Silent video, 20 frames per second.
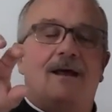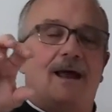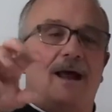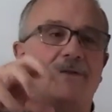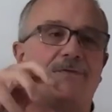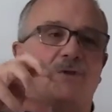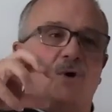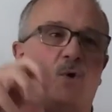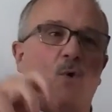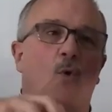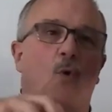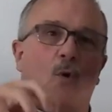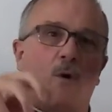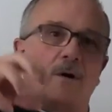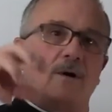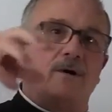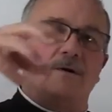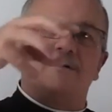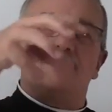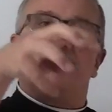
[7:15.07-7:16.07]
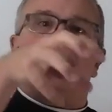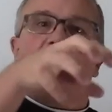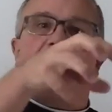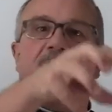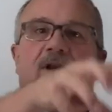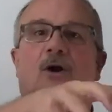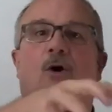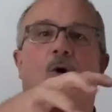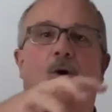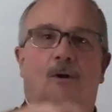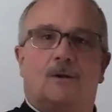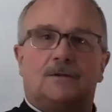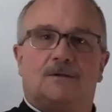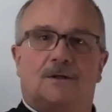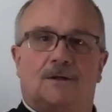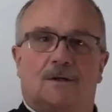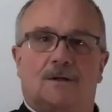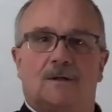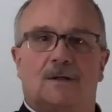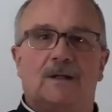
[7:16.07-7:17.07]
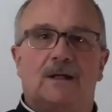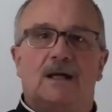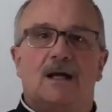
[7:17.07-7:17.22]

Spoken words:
at the corners of an altar.